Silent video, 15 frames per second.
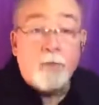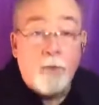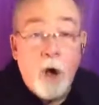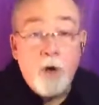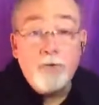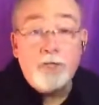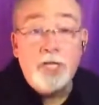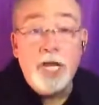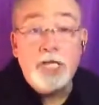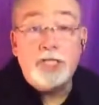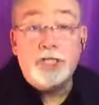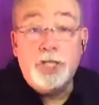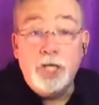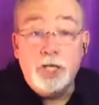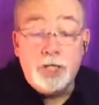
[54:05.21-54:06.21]
Won't
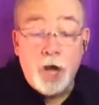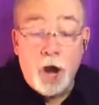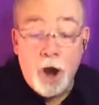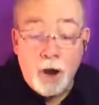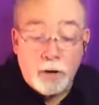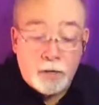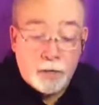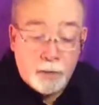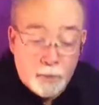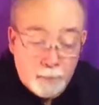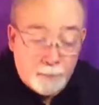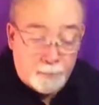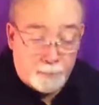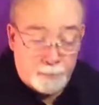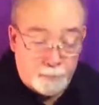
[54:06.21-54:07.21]
dish the dirt
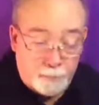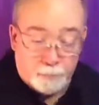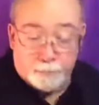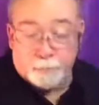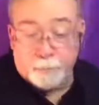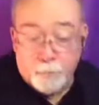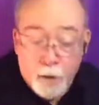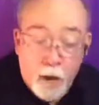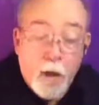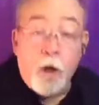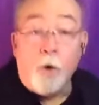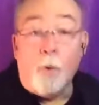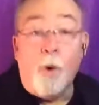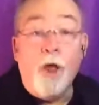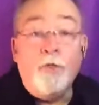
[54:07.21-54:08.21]

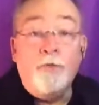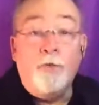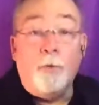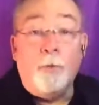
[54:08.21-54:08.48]
with